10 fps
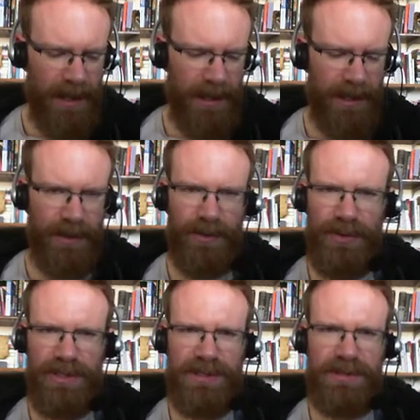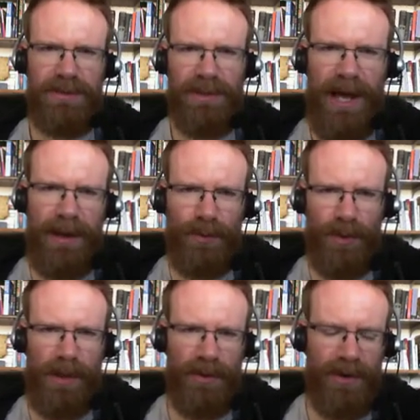Uh, this
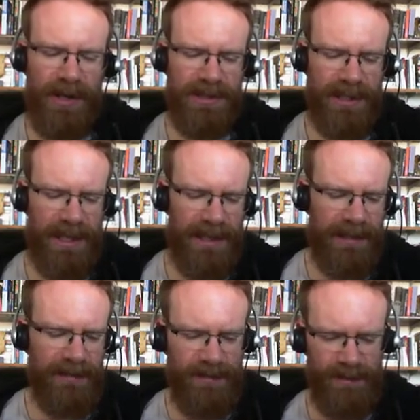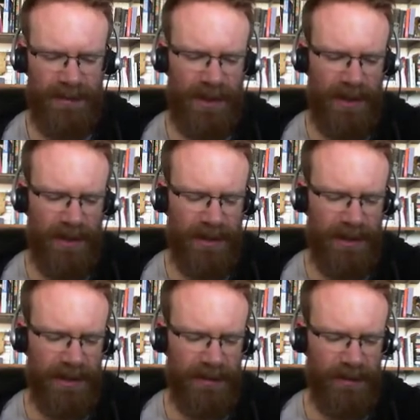line will come across again in, in,
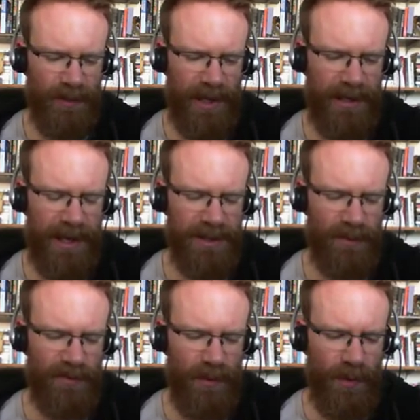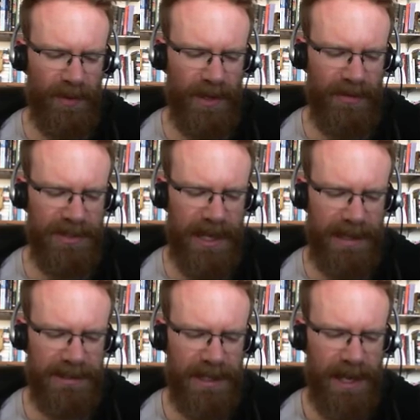a, in a recognizable form in another
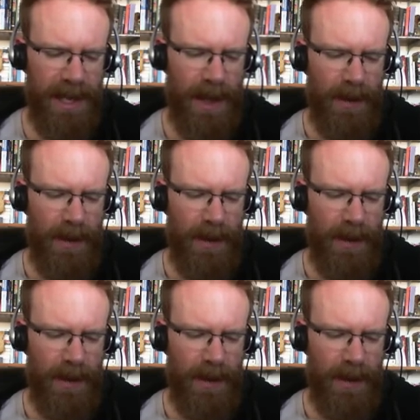text.